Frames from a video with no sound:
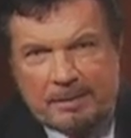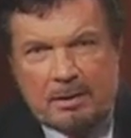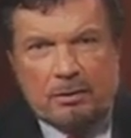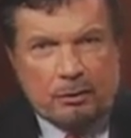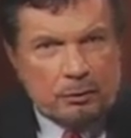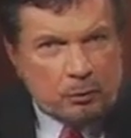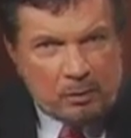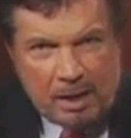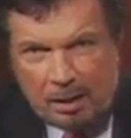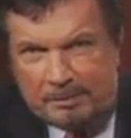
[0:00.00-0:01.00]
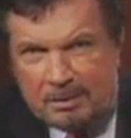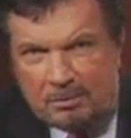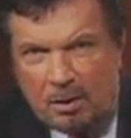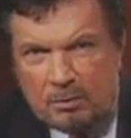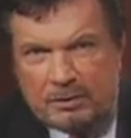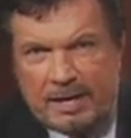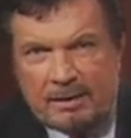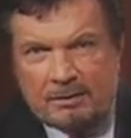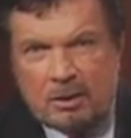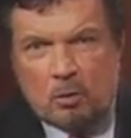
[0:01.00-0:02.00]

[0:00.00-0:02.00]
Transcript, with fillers: bill or new $20 bill goes out,